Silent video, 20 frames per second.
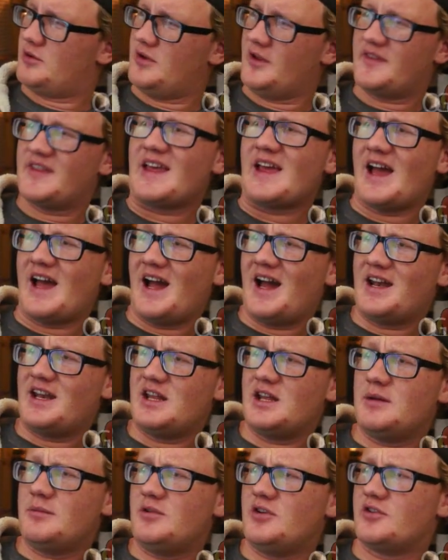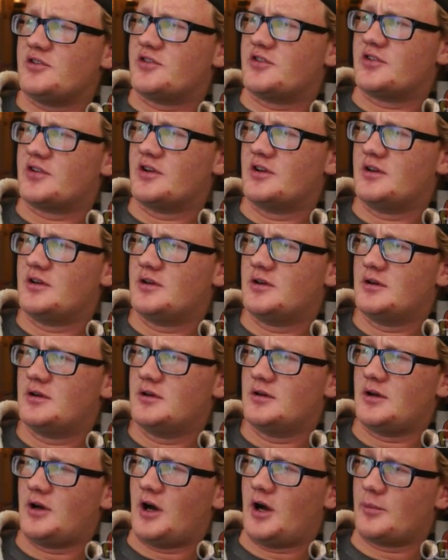click the Add Image
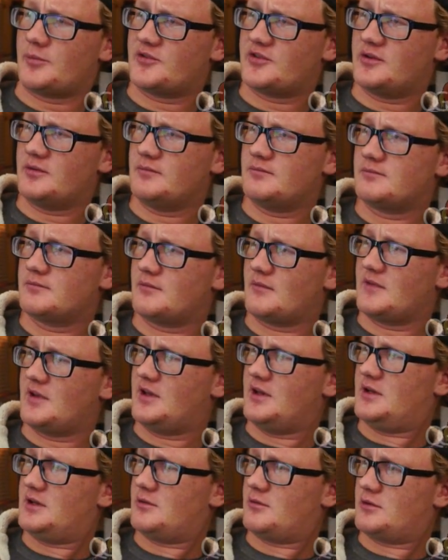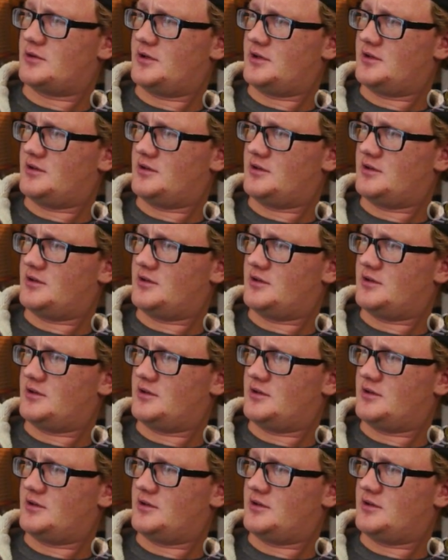option, and we're going